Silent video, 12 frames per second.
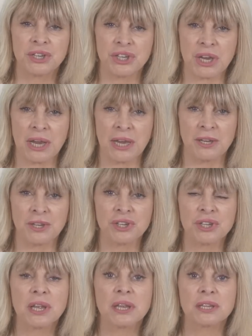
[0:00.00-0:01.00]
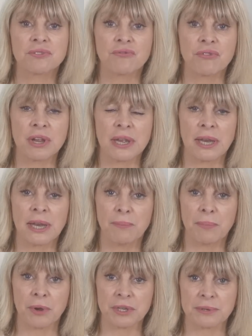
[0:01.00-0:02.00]
change is really
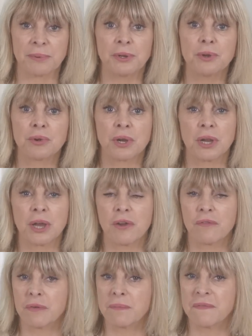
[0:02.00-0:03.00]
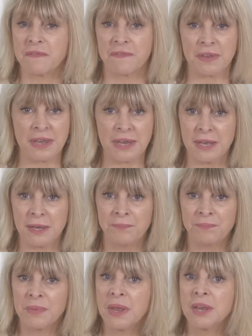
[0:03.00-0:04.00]
possible. You can go from fear
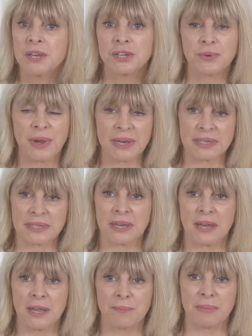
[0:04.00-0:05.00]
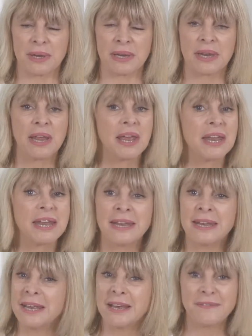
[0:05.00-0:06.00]
to excitement.
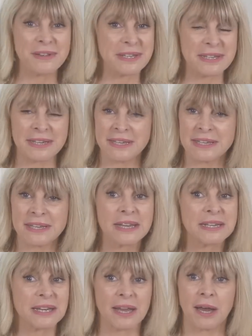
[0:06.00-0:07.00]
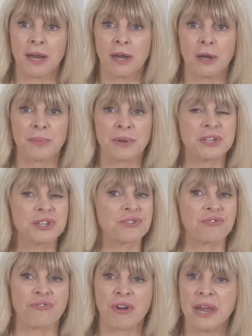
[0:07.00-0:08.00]
nervousness to calmness,
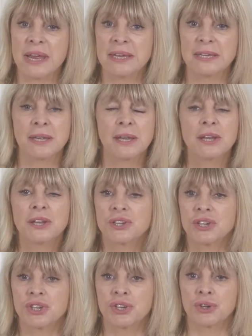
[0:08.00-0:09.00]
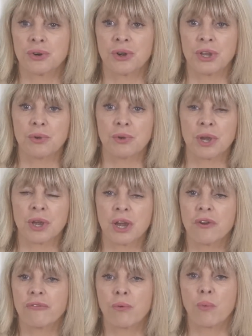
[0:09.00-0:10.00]
dread to joy. You can
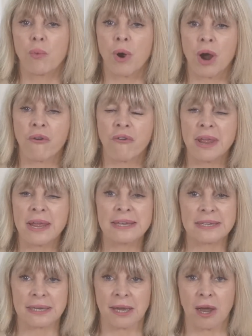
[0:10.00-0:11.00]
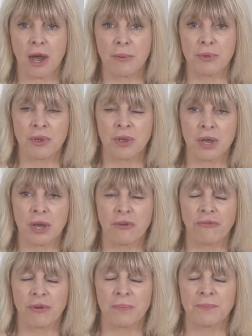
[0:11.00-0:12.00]
go from worry to calm. You can
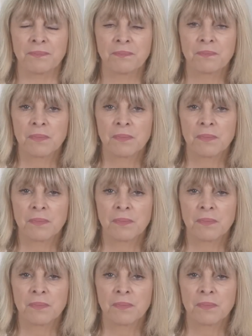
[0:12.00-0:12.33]
go from,